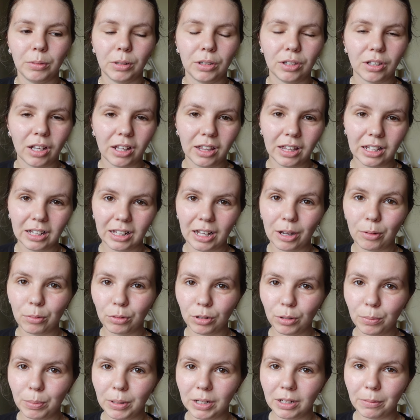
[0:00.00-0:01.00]
because I think that
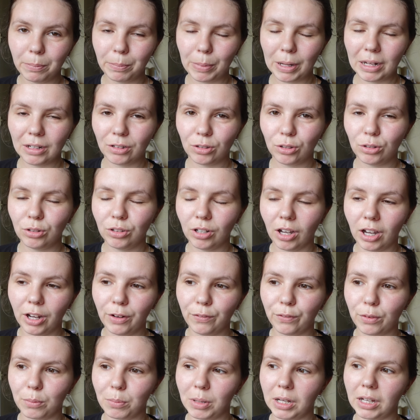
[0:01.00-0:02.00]
would have been a bit too
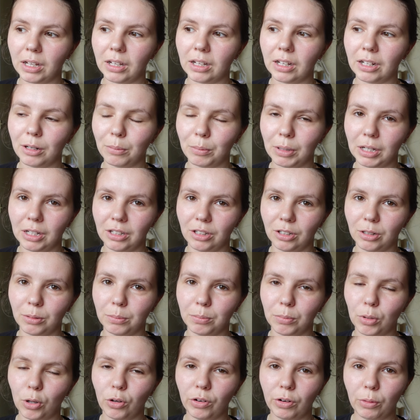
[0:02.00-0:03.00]
tight for me in a
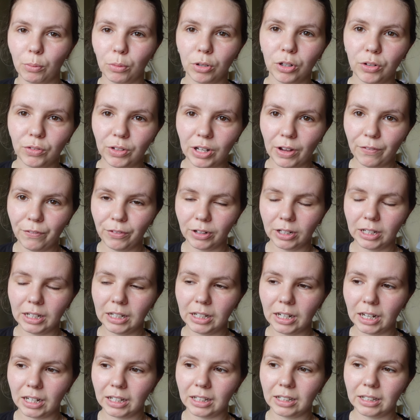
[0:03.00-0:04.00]
medium, or it would have
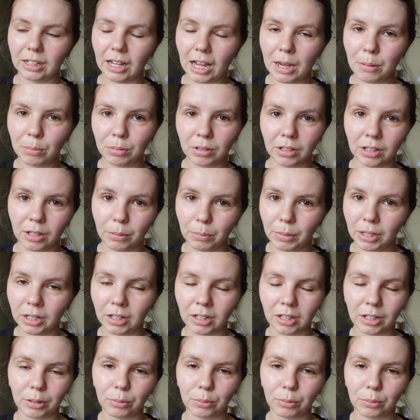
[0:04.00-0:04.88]
definitely like gaped in the middle.